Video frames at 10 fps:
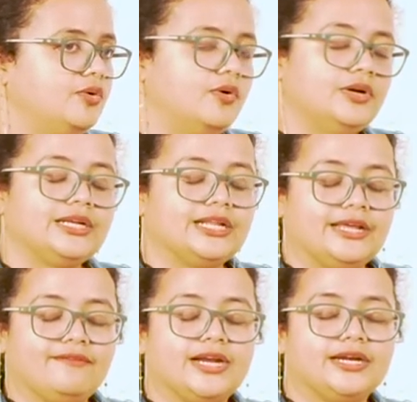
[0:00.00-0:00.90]
Don't
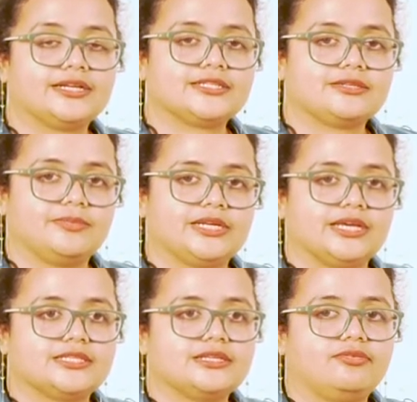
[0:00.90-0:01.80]
never underestimate
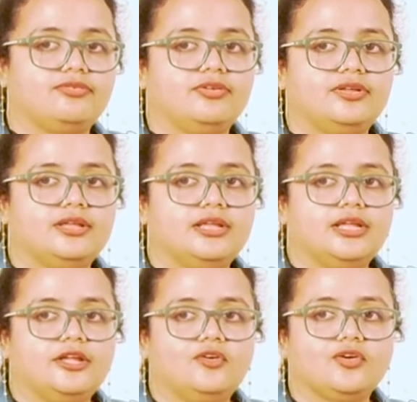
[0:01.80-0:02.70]
yourself.
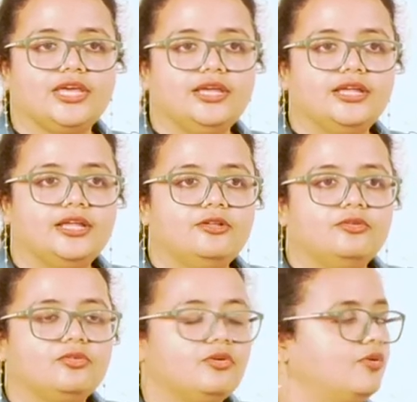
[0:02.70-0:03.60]
Okay?
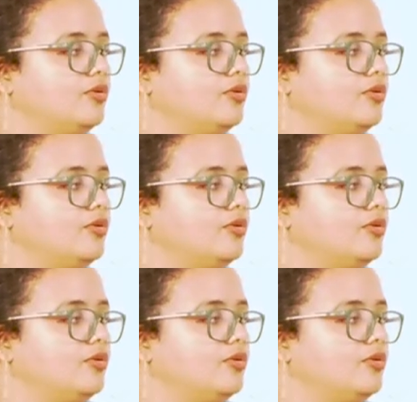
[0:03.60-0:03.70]
So,